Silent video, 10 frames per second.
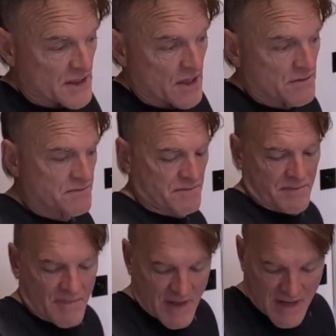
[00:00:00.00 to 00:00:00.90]

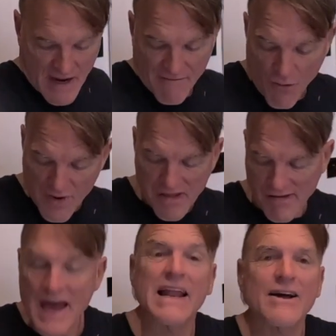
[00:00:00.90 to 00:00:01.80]
I've always
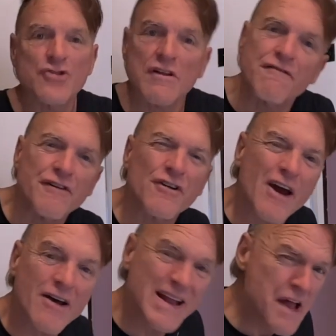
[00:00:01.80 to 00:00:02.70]
said I'll just figure
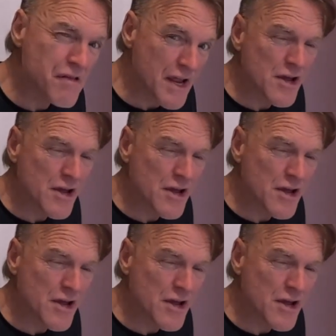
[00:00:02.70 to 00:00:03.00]
out as I